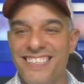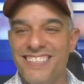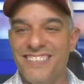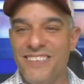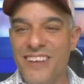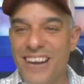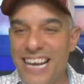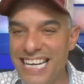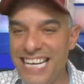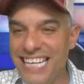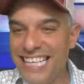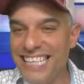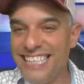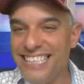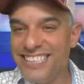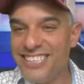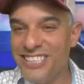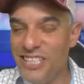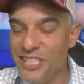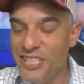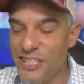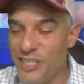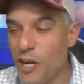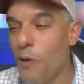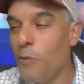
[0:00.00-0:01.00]
Right?
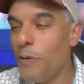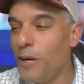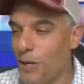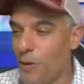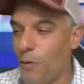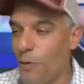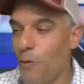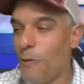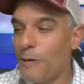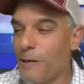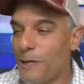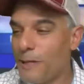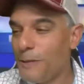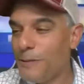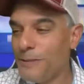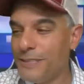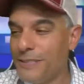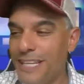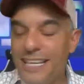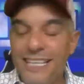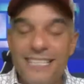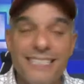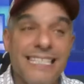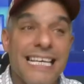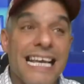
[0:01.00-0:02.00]
Do you know what Oracle
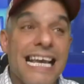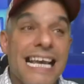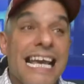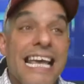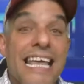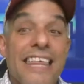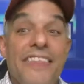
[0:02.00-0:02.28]
does?